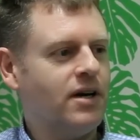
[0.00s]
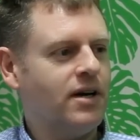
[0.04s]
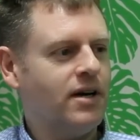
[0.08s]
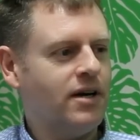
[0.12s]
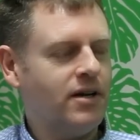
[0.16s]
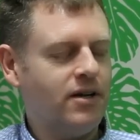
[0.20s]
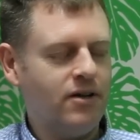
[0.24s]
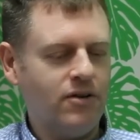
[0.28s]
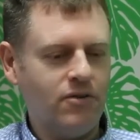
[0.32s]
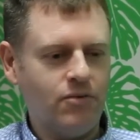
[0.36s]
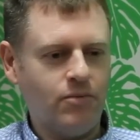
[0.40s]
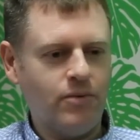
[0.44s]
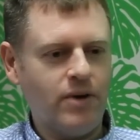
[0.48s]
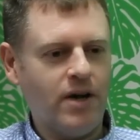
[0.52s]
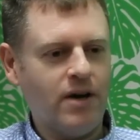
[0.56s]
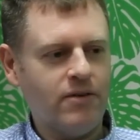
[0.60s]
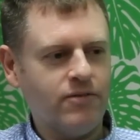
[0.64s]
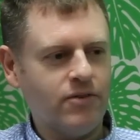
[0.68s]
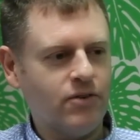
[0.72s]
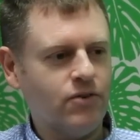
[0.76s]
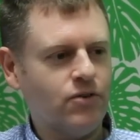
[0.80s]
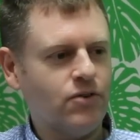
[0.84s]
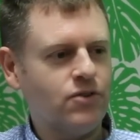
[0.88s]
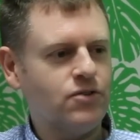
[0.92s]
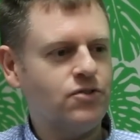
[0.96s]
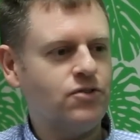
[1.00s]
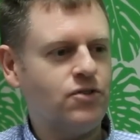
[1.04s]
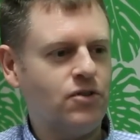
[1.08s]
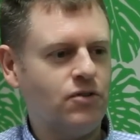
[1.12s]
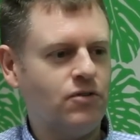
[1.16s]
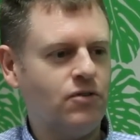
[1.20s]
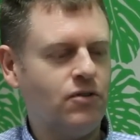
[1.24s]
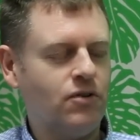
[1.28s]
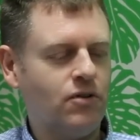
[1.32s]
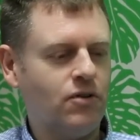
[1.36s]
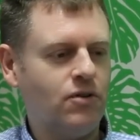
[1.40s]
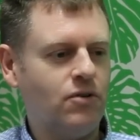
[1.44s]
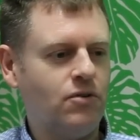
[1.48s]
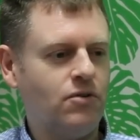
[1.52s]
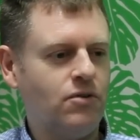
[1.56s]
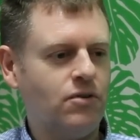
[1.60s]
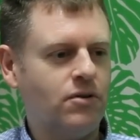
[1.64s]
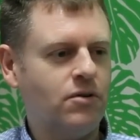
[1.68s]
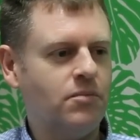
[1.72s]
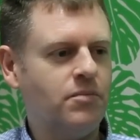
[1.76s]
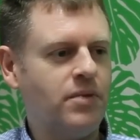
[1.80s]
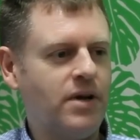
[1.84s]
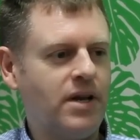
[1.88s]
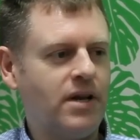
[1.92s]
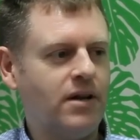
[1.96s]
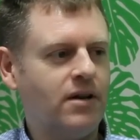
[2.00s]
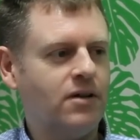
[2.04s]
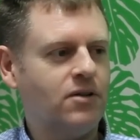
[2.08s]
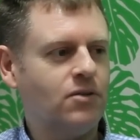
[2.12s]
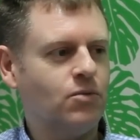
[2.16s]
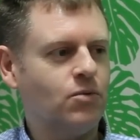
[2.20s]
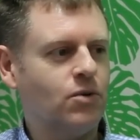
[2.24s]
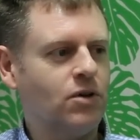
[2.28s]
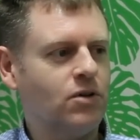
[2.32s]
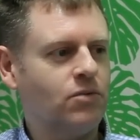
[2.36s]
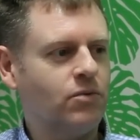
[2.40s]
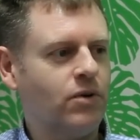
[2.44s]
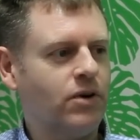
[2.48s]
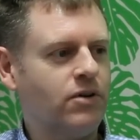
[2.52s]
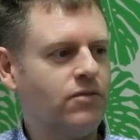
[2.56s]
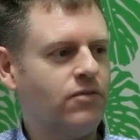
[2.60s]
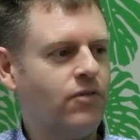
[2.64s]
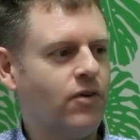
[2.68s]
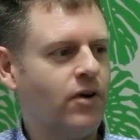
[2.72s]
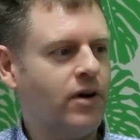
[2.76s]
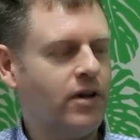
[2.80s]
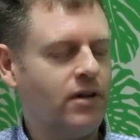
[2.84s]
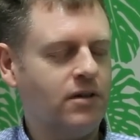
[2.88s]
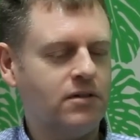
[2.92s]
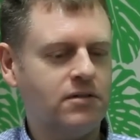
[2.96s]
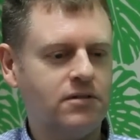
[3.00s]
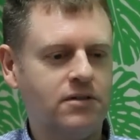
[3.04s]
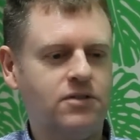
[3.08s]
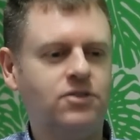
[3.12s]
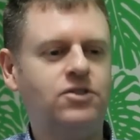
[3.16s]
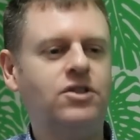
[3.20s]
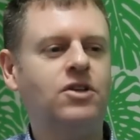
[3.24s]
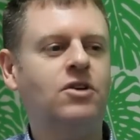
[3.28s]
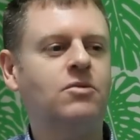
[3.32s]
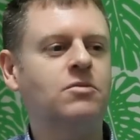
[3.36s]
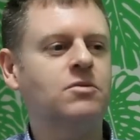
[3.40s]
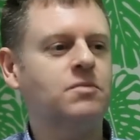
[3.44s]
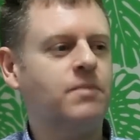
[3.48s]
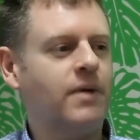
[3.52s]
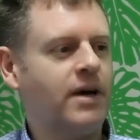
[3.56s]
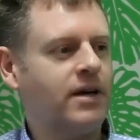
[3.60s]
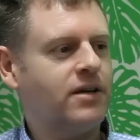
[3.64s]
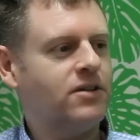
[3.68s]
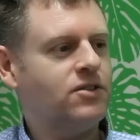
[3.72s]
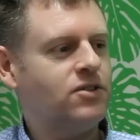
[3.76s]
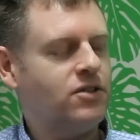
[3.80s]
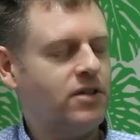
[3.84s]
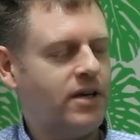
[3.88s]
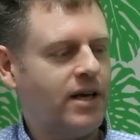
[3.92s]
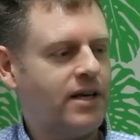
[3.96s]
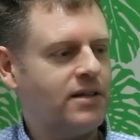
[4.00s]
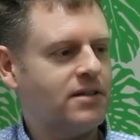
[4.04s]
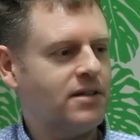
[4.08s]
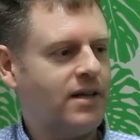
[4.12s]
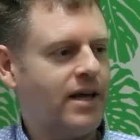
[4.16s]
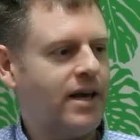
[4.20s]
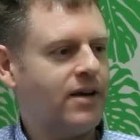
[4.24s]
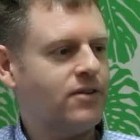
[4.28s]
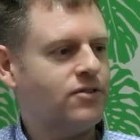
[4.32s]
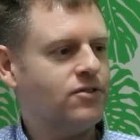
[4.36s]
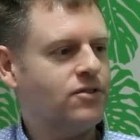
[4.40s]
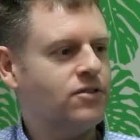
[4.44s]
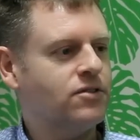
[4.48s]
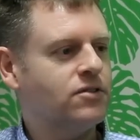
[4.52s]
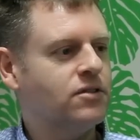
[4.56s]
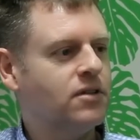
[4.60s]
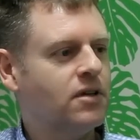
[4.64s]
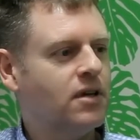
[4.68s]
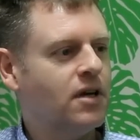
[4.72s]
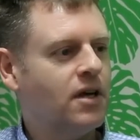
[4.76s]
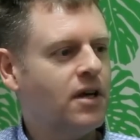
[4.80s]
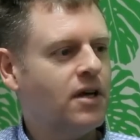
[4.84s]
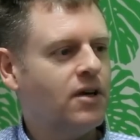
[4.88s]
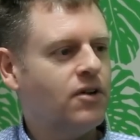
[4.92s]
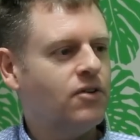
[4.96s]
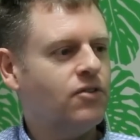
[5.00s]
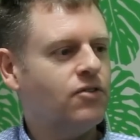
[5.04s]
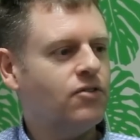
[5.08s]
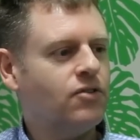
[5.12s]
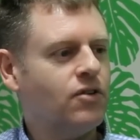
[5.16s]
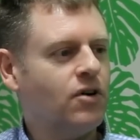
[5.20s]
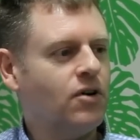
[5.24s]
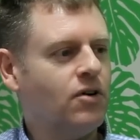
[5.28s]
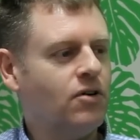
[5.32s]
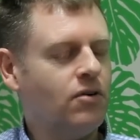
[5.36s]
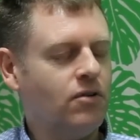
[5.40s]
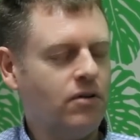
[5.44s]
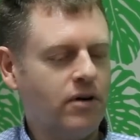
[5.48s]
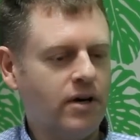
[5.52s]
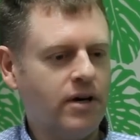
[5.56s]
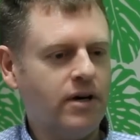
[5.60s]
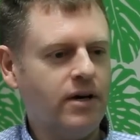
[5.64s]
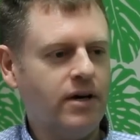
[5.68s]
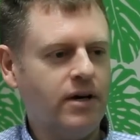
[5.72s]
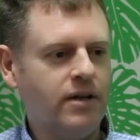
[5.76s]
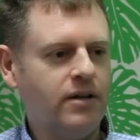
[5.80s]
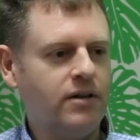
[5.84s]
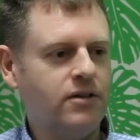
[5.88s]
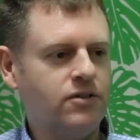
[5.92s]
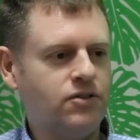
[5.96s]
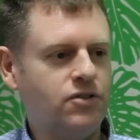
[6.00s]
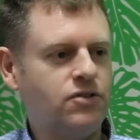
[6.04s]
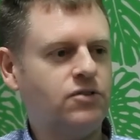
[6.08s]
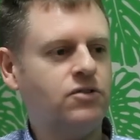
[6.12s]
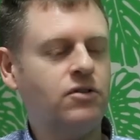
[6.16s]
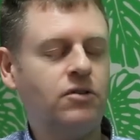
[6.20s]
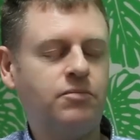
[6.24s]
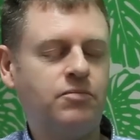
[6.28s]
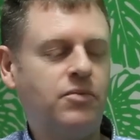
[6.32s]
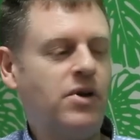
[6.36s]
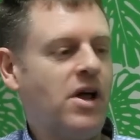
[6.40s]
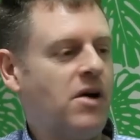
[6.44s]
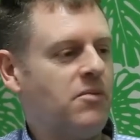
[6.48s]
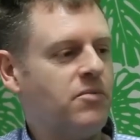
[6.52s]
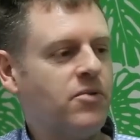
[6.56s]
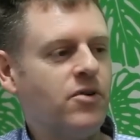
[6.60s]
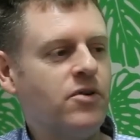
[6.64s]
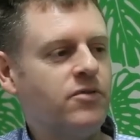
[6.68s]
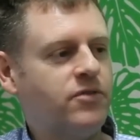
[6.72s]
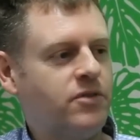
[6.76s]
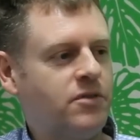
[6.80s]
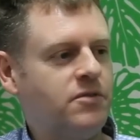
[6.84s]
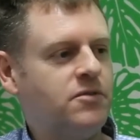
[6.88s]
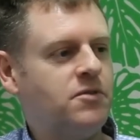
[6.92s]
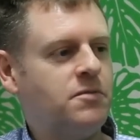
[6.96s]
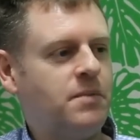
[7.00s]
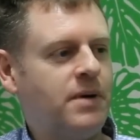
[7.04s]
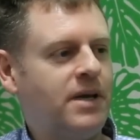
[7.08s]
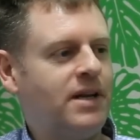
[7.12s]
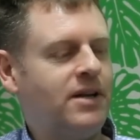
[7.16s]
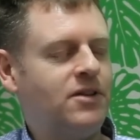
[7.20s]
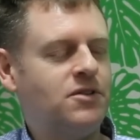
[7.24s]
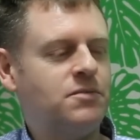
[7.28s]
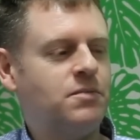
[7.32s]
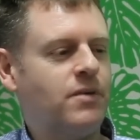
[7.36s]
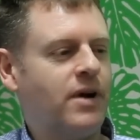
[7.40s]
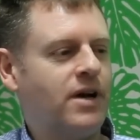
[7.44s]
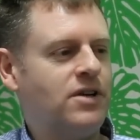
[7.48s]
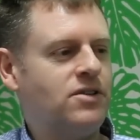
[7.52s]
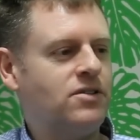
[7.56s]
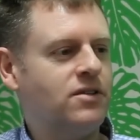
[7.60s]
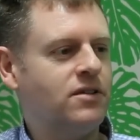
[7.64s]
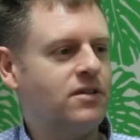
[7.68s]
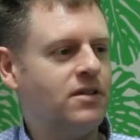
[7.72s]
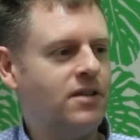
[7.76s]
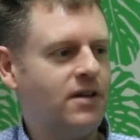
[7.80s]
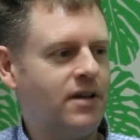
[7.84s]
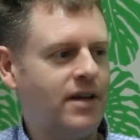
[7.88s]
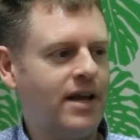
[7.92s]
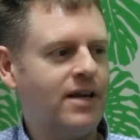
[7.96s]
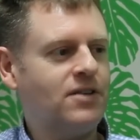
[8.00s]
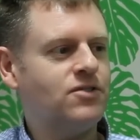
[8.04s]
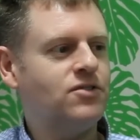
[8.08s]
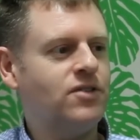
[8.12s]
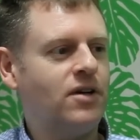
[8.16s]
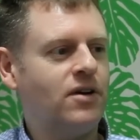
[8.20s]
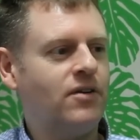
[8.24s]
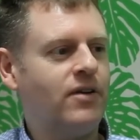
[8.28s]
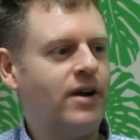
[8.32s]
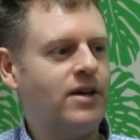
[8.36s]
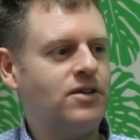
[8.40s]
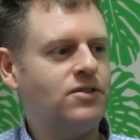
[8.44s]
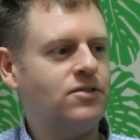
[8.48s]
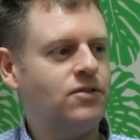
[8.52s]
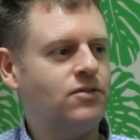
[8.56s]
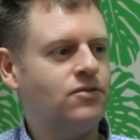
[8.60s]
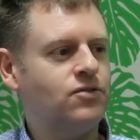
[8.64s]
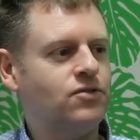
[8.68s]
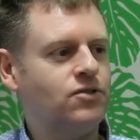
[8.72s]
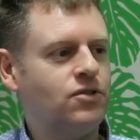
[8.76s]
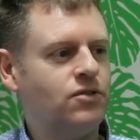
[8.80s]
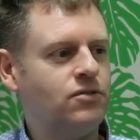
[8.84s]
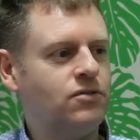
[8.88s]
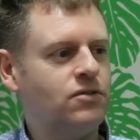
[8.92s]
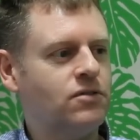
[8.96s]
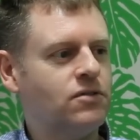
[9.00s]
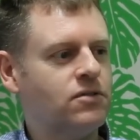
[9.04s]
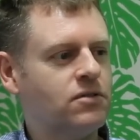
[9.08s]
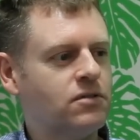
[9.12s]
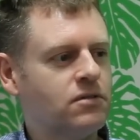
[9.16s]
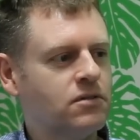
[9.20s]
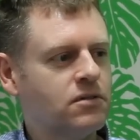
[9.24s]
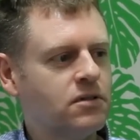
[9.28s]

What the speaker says: and we have another student who competed at the worldwide finals, and she comes back and she guest lectures. So and she's now proved to be an inspiration to the next generation of students.